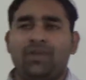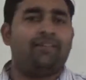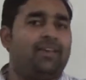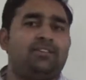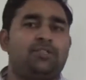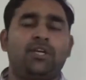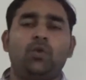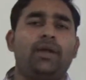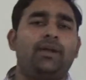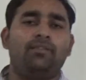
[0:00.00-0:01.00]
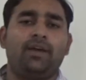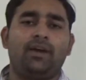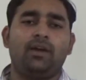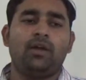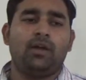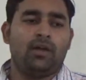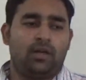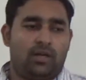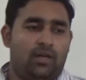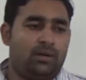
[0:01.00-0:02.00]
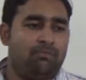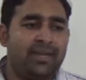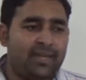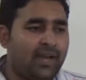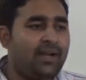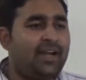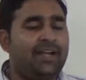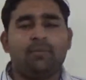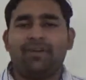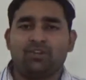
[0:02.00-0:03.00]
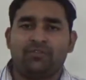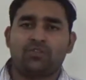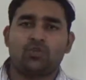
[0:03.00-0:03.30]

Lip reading: we have an institute and we are making a database of the